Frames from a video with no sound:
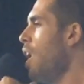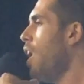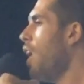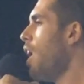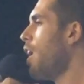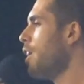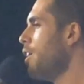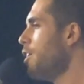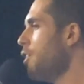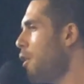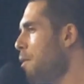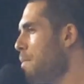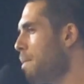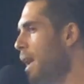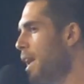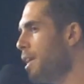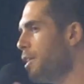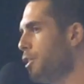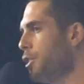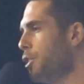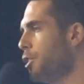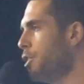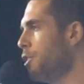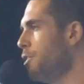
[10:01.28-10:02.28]
I don't know
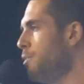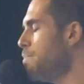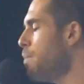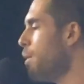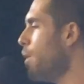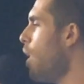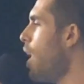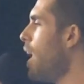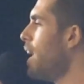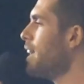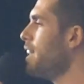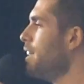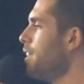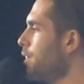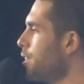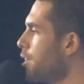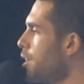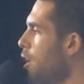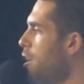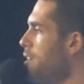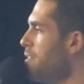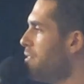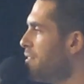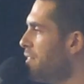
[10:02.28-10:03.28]
about you, but I didn't
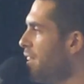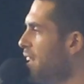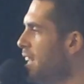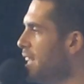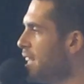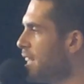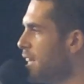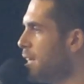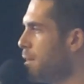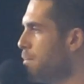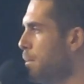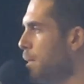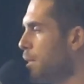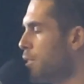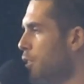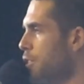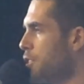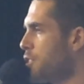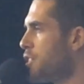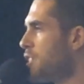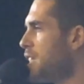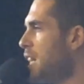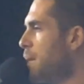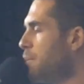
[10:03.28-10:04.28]
go vegan
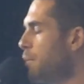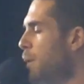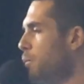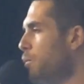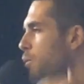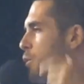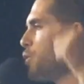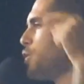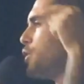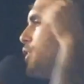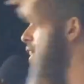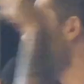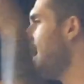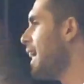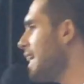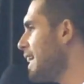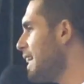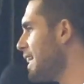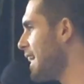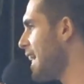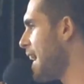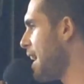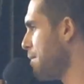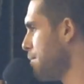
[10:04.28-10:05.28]
because someone was
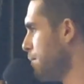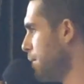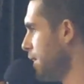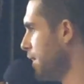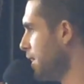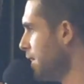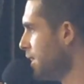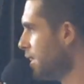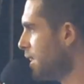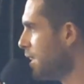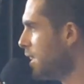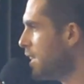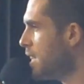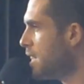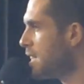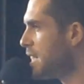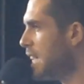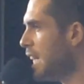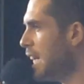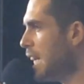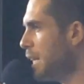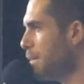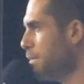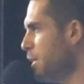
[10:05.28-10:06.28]
yelling at me,
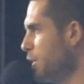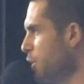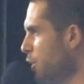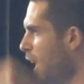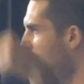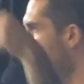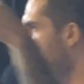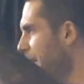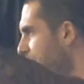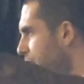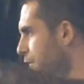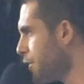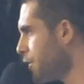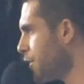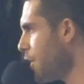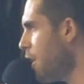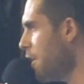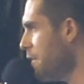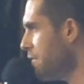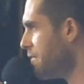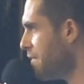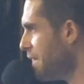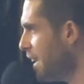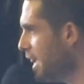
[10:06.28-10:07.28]
telling me you have to
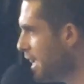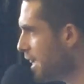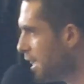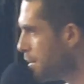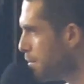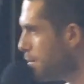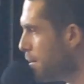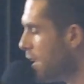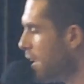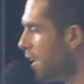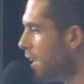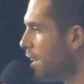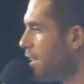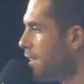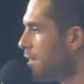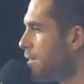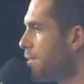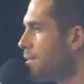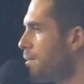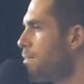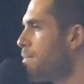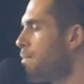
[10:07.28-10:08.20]
go vegan, man.